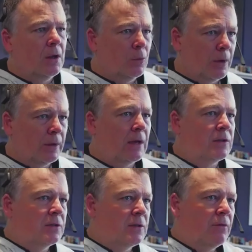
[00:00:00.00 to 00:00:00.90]
in
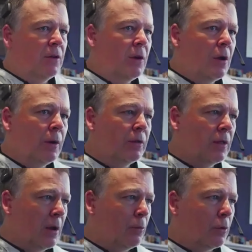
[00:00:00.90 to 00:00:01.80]
1.7, knowing
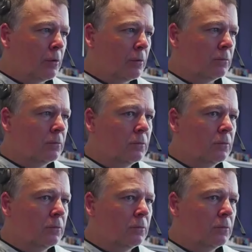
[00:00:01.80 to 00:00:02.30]
that we're